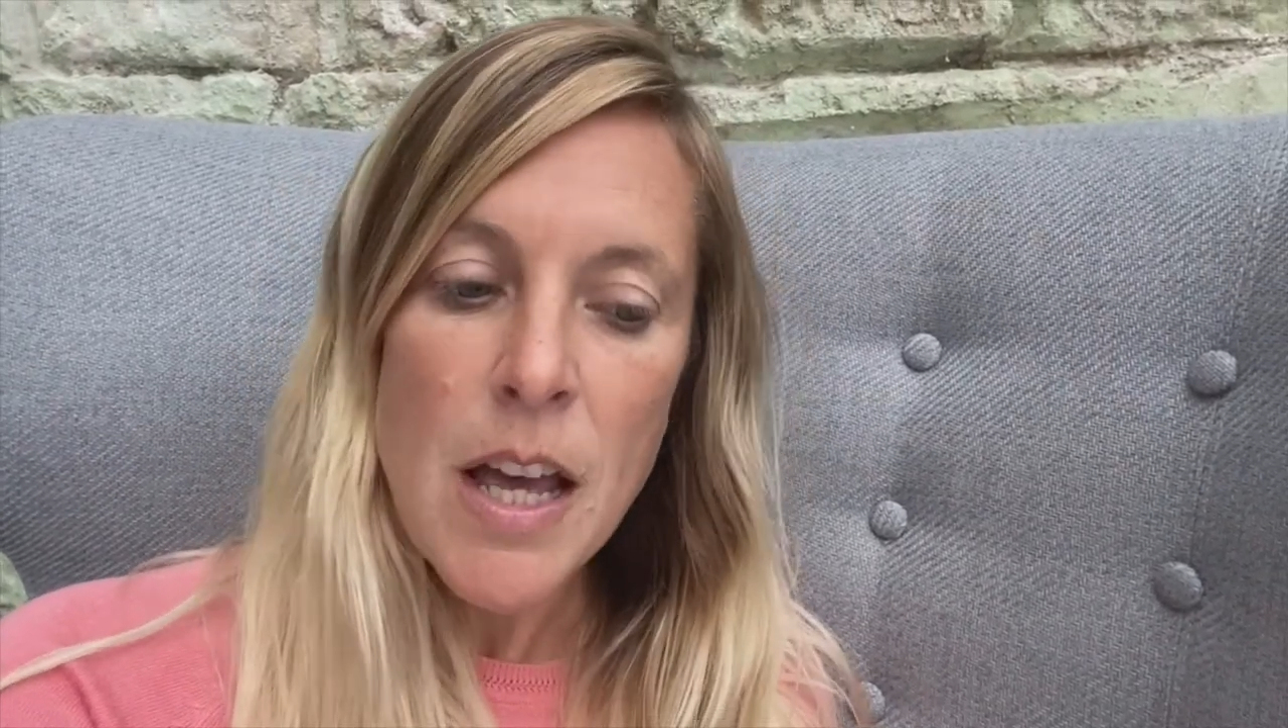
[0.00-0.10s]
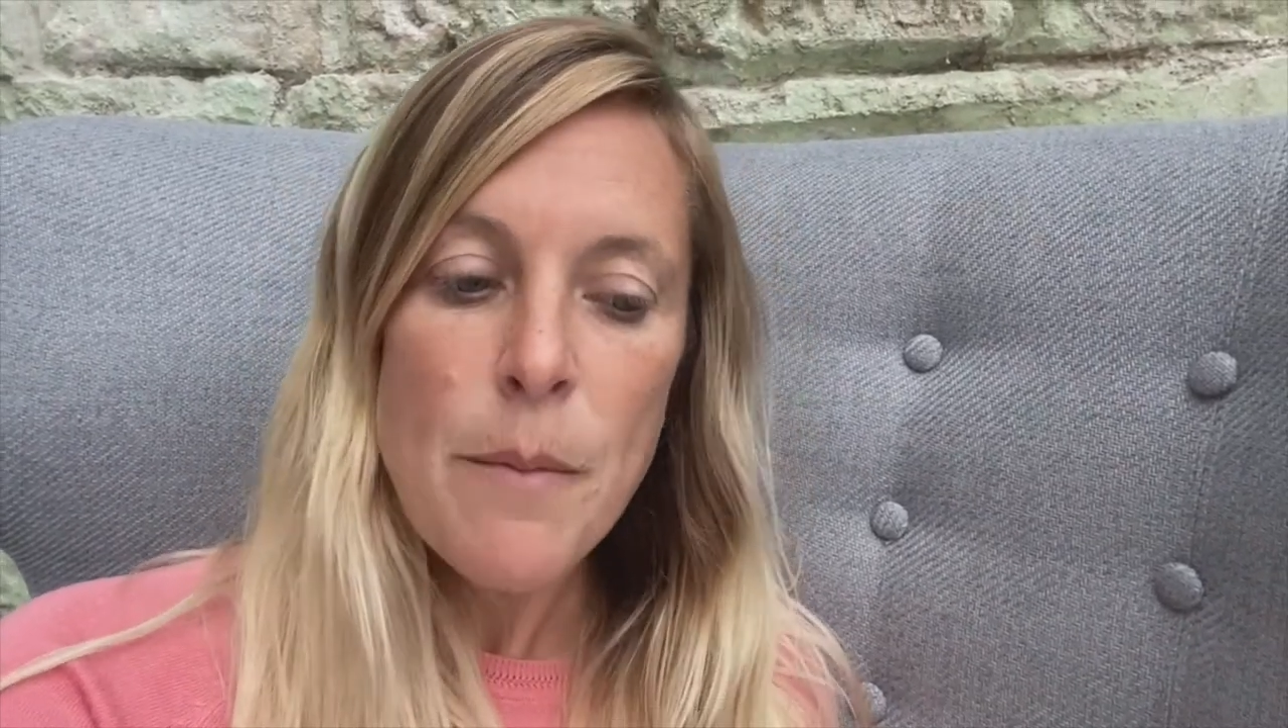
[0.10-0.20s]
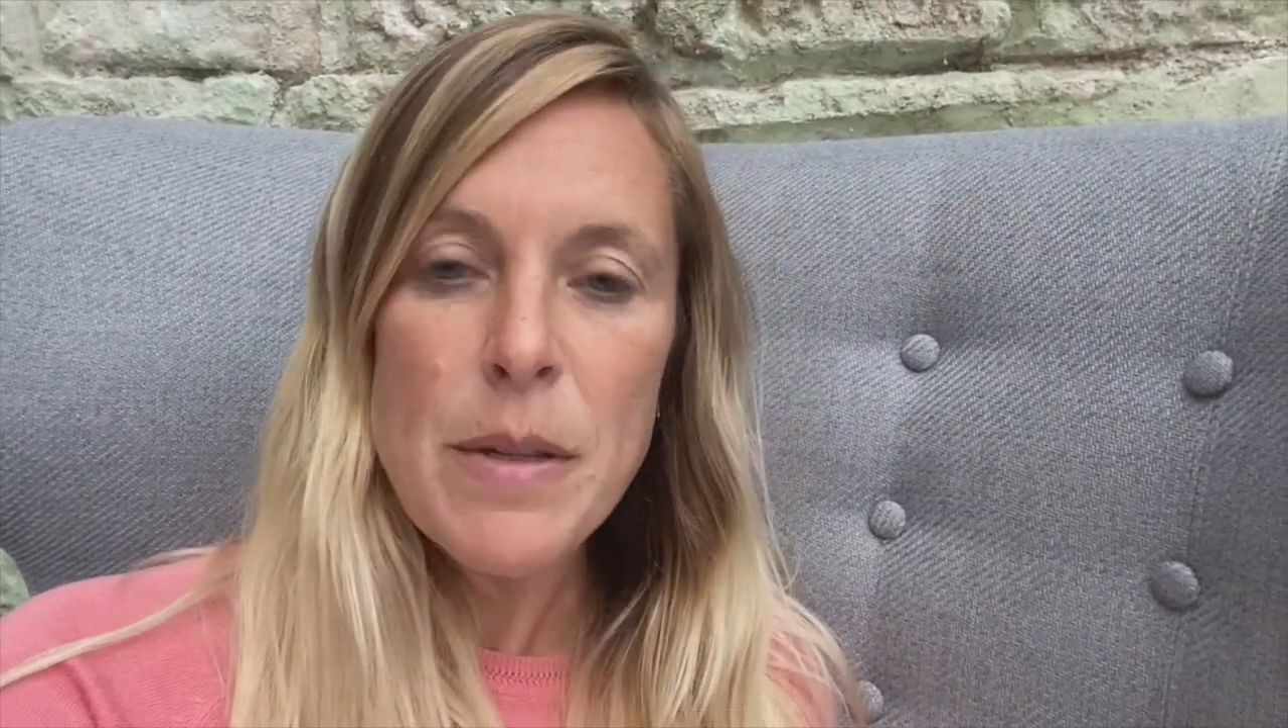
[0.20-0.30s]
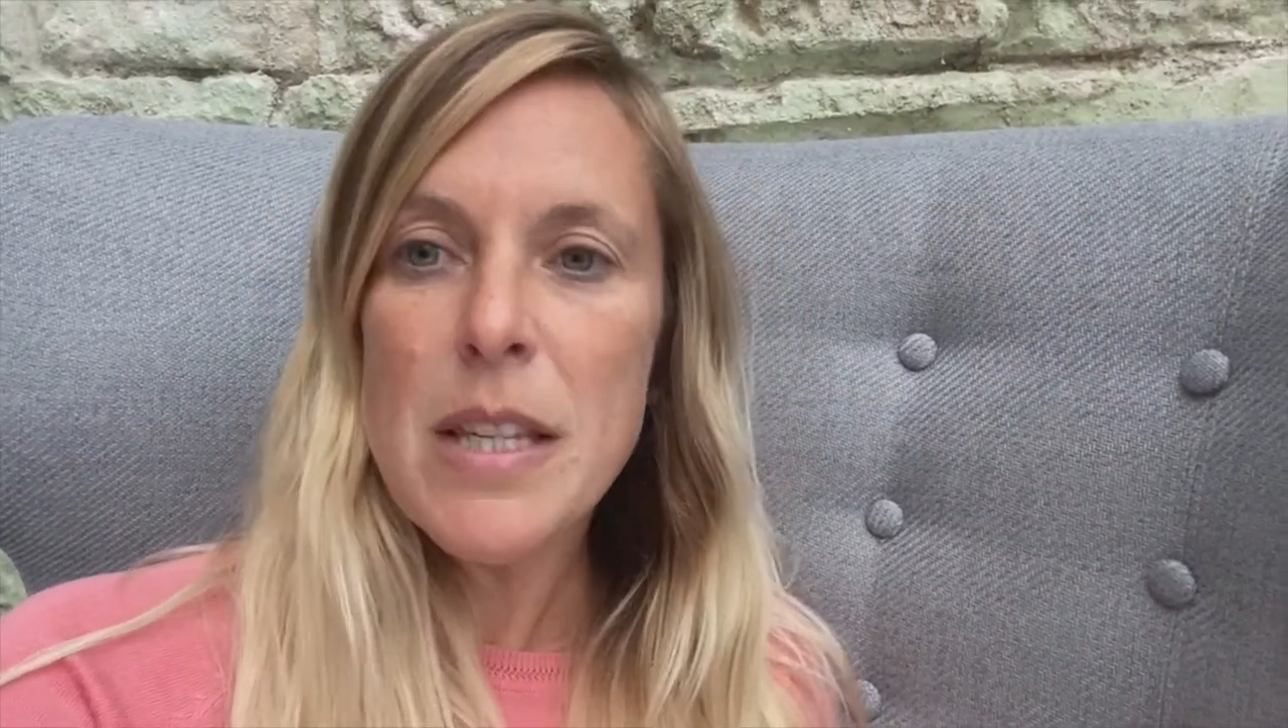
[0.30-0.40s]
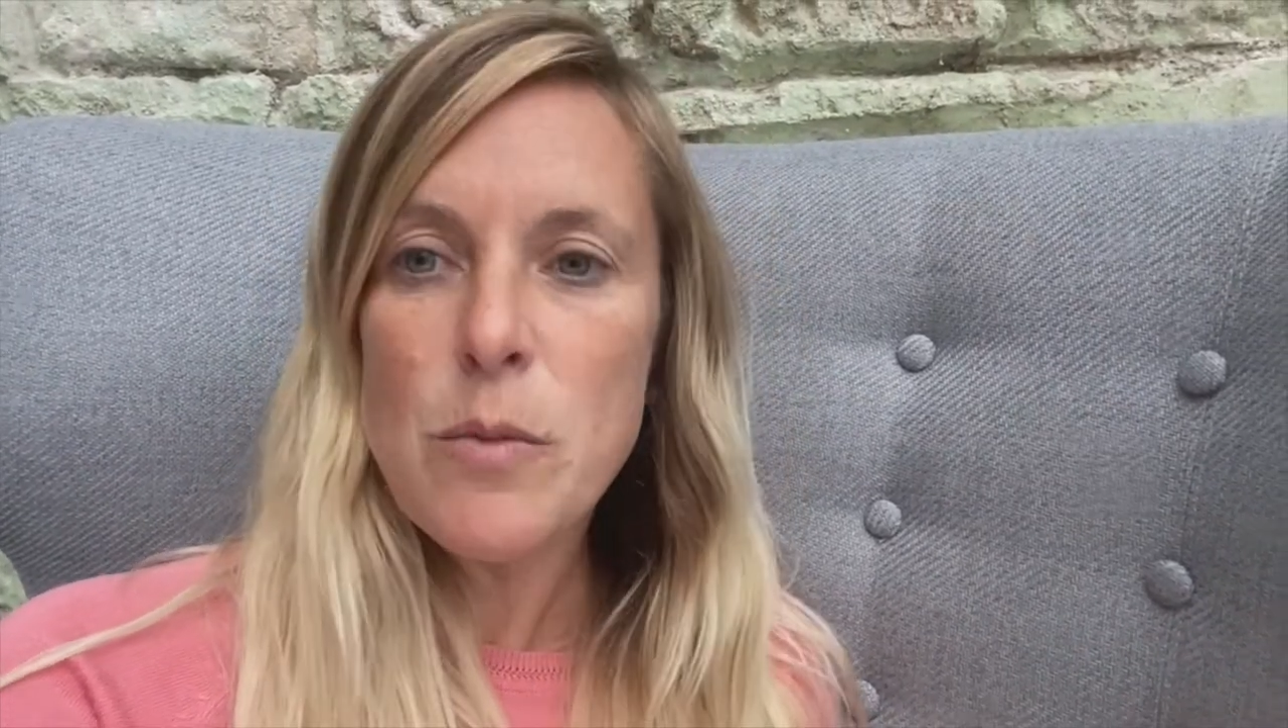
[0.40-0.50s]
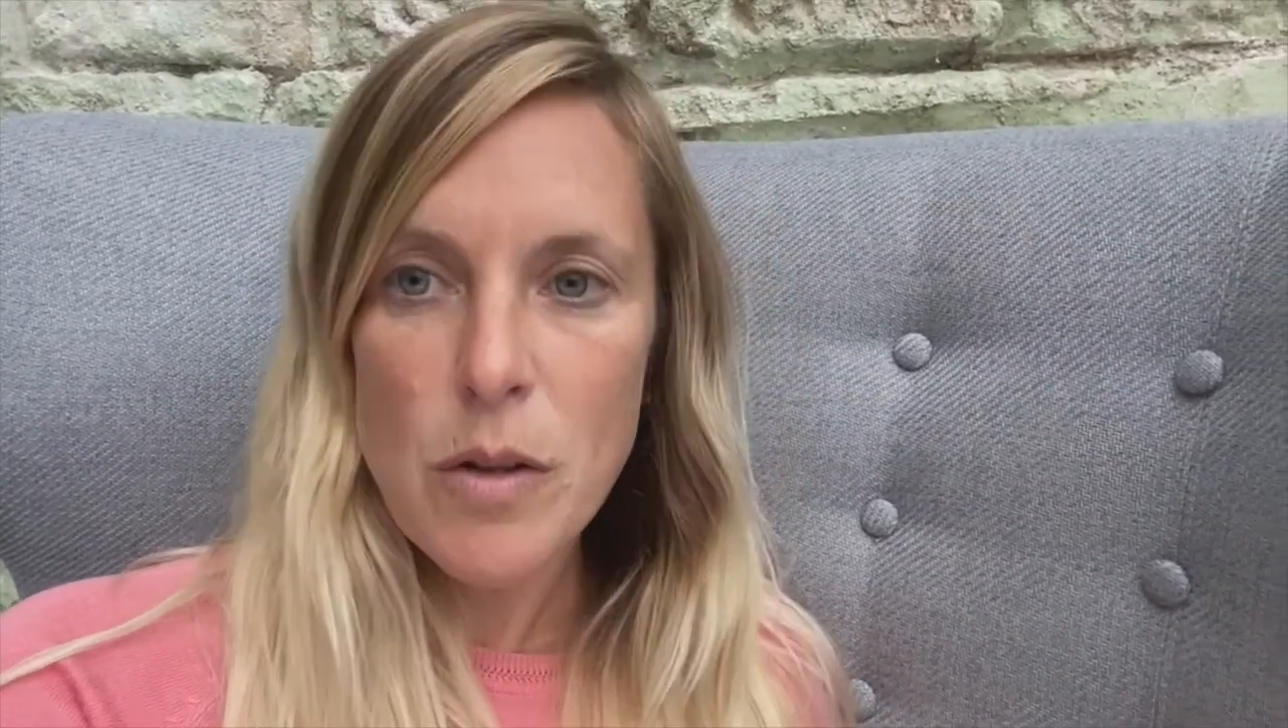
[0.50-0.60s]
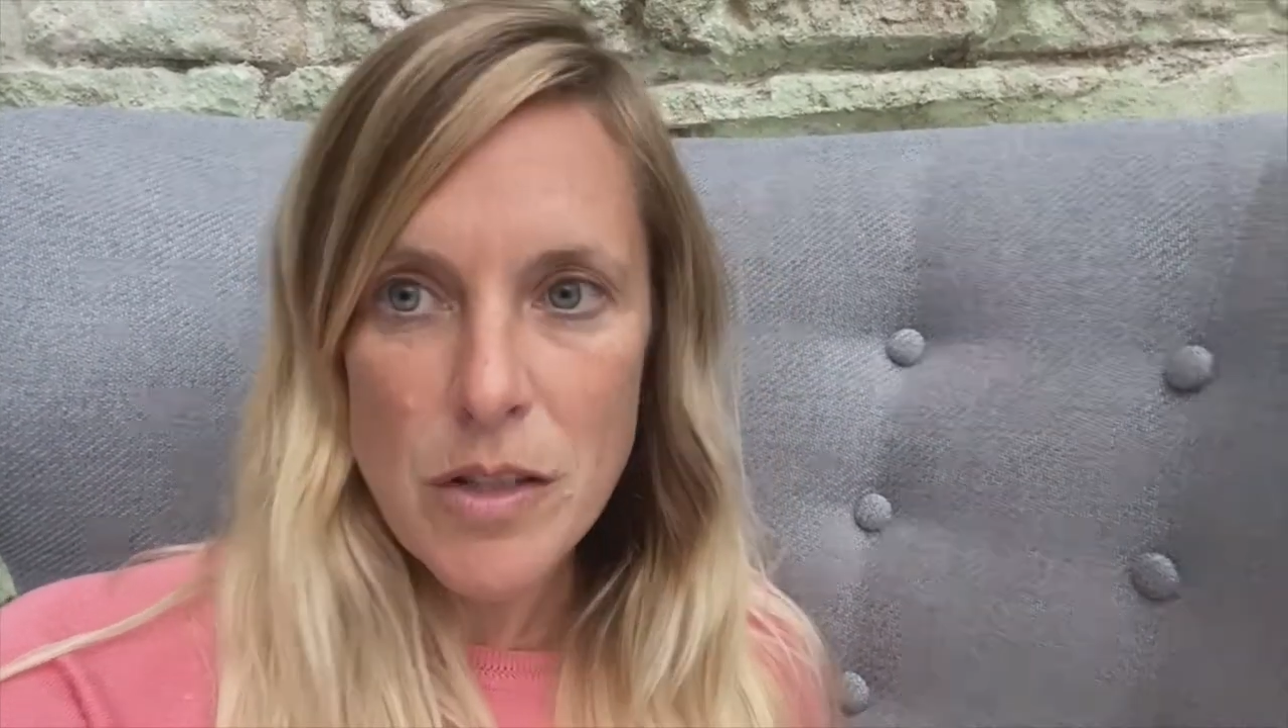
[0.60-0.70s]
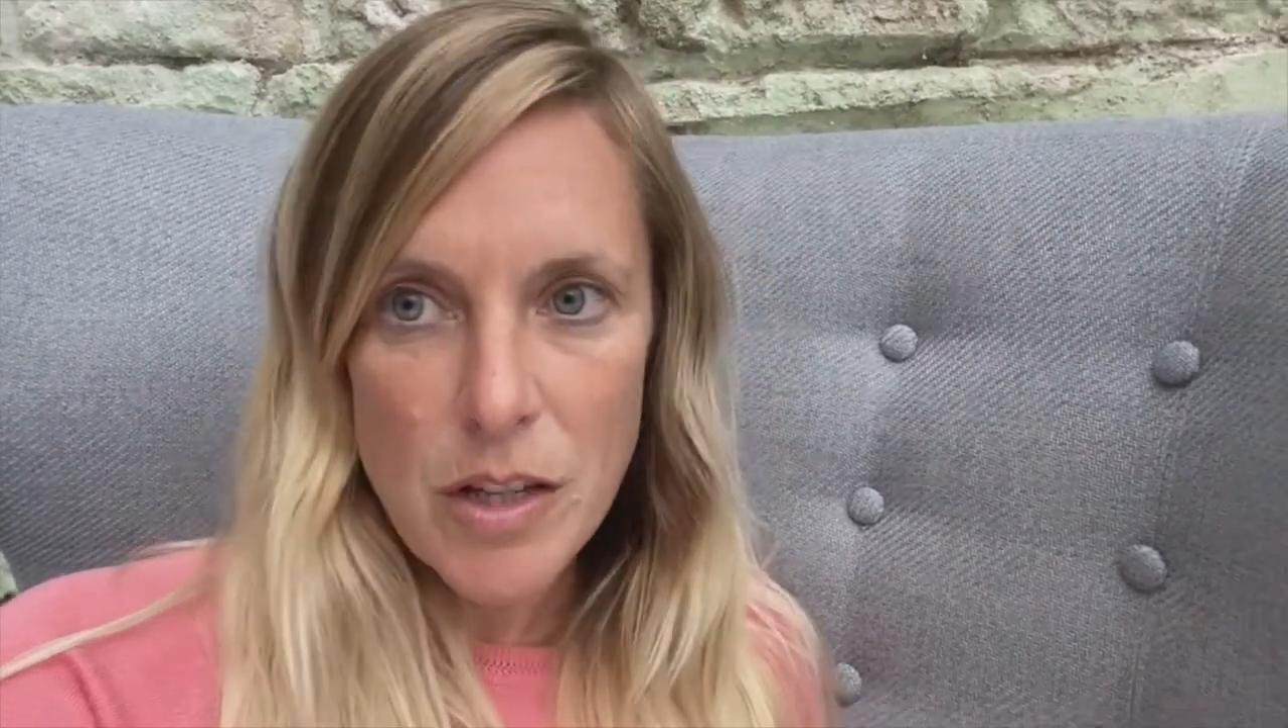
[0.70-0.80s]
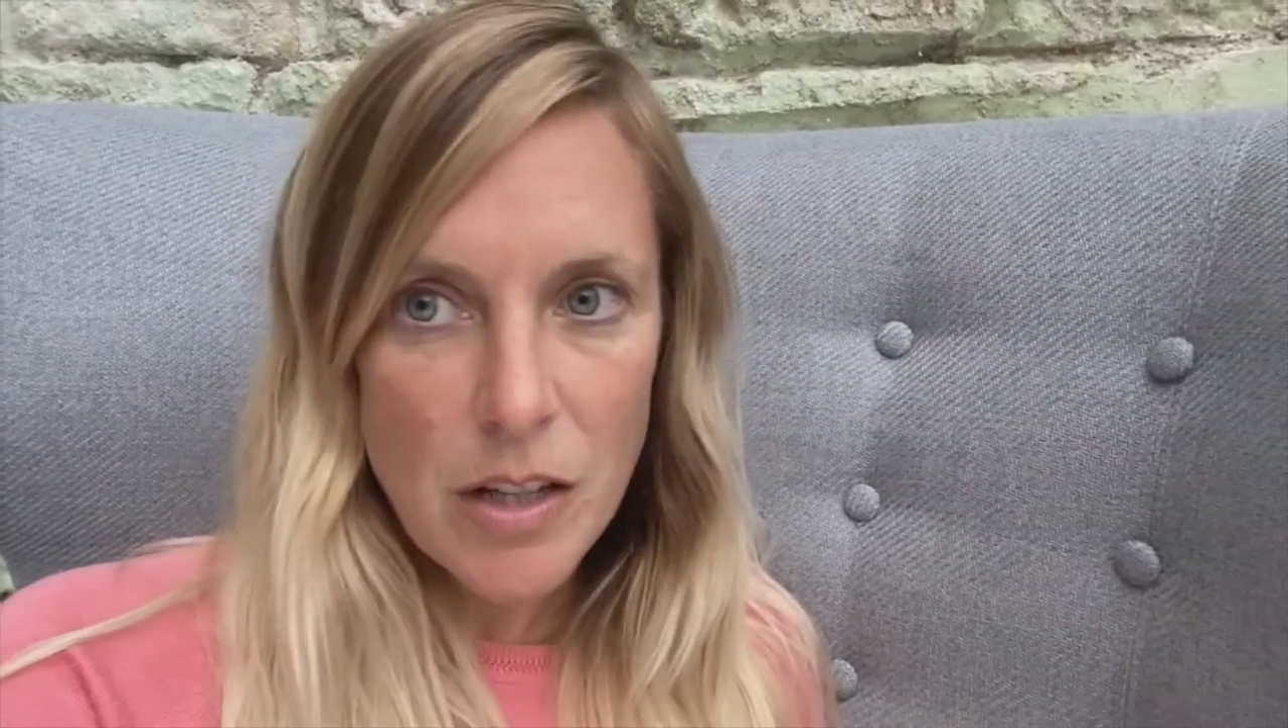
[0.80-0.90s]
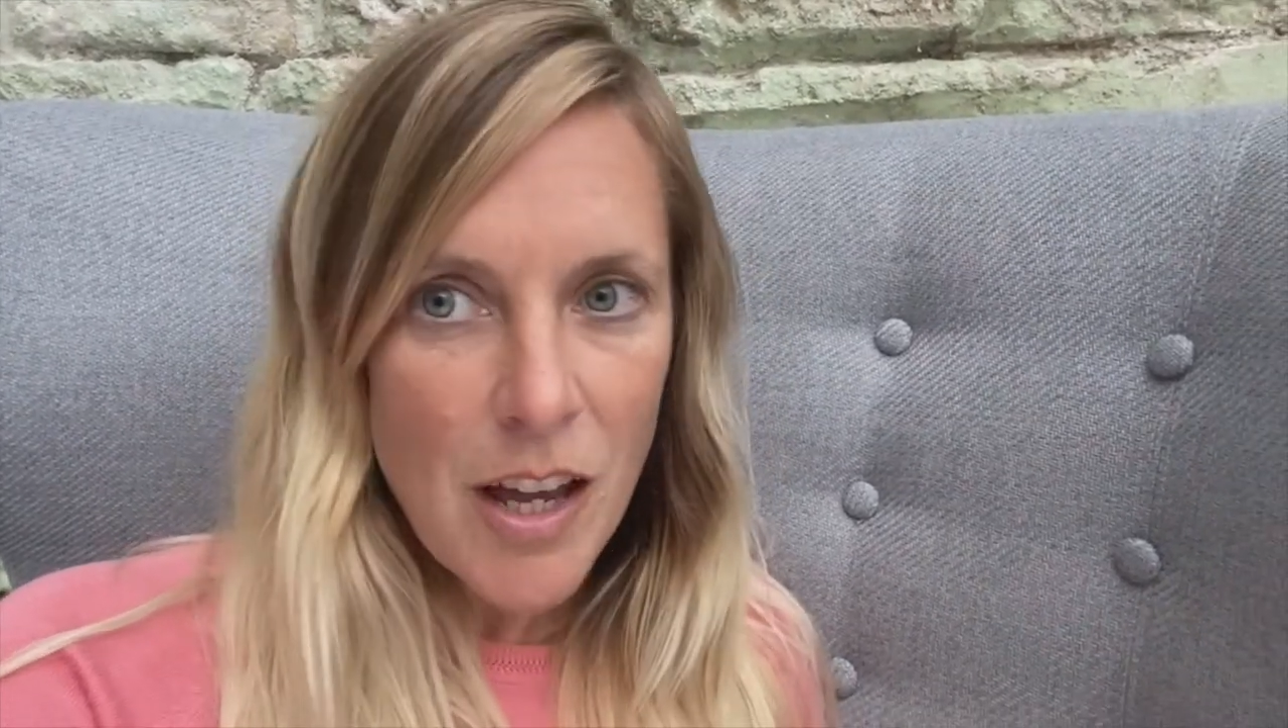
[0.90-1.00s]
Mrs.
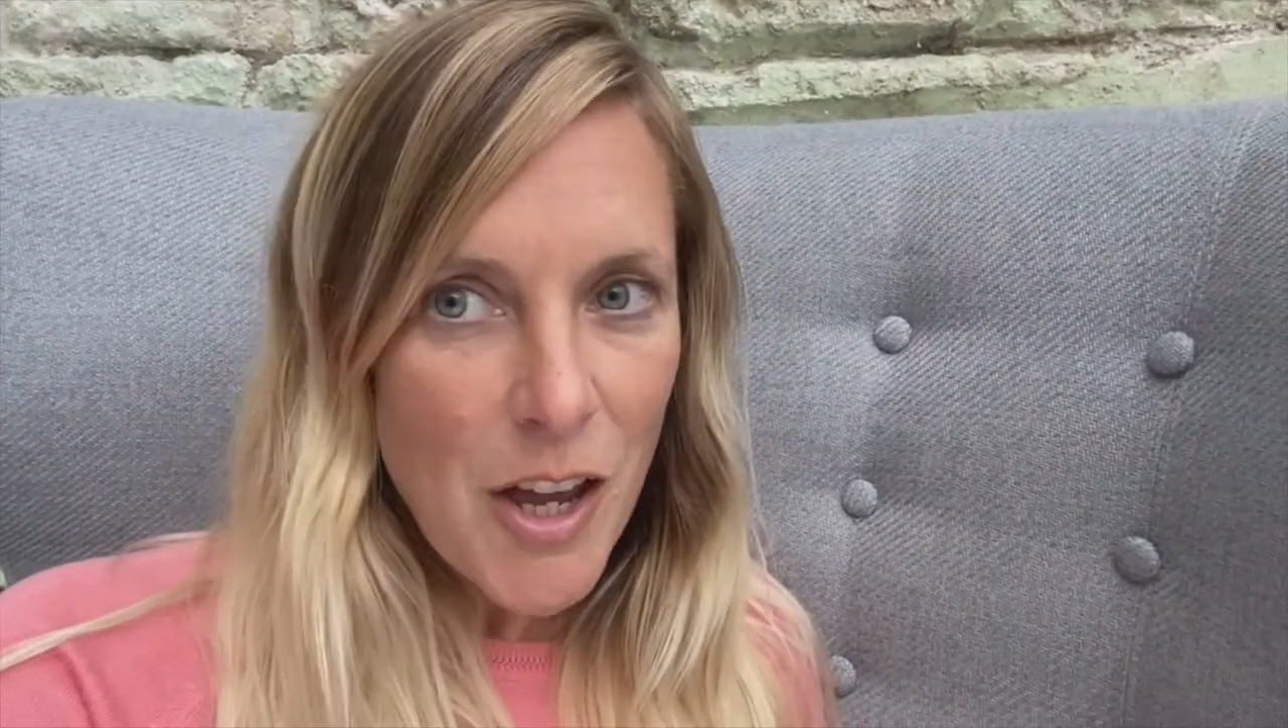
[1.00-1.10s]
Watson,